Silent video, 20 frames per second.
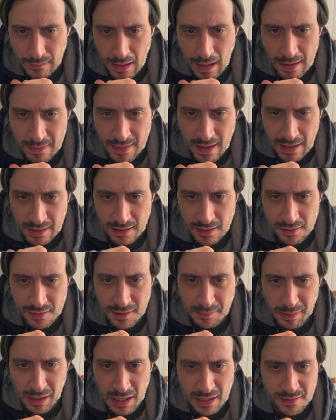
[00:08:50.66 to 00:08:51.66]
And that is
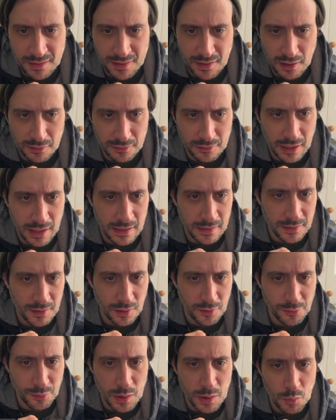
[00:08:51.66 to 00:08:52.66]
the bloodstone, right? So
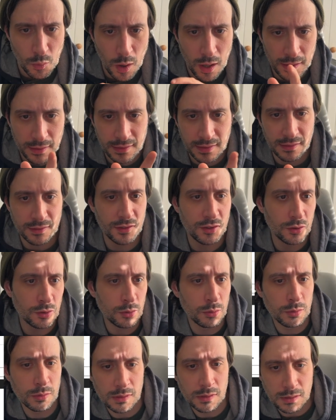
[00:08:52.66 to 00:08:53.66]
if we wanted
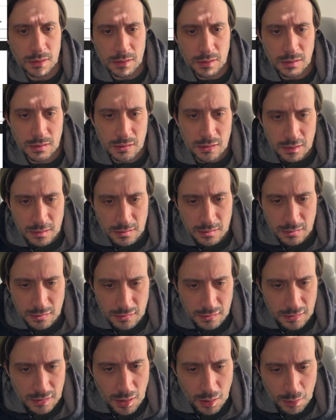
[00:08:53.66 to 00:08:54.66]
to
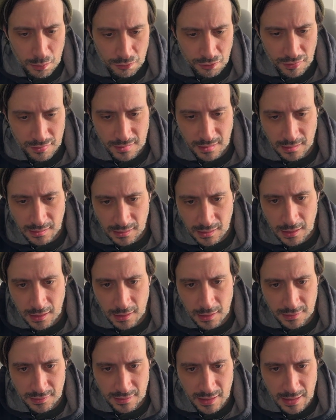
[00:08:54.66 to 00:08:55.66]
go just a
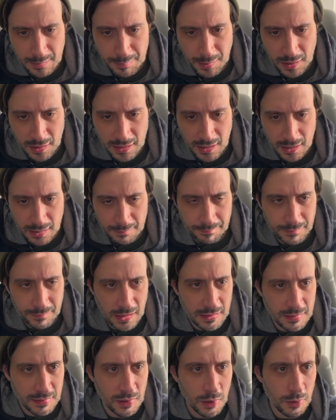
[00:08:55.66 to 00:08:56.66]
little deeper here,
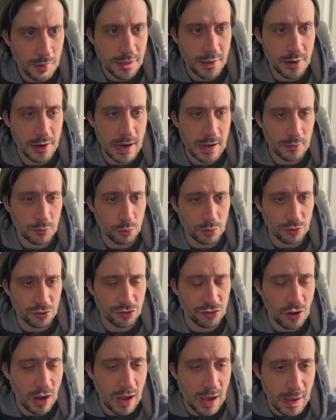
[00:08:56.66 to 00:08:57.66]
let's go to their actual
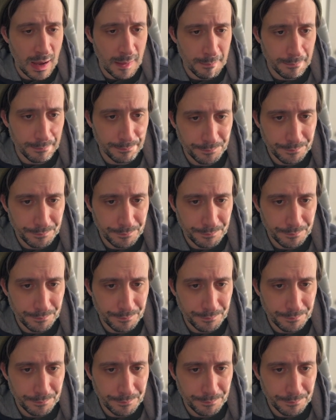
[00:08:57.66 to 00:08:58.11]
shop.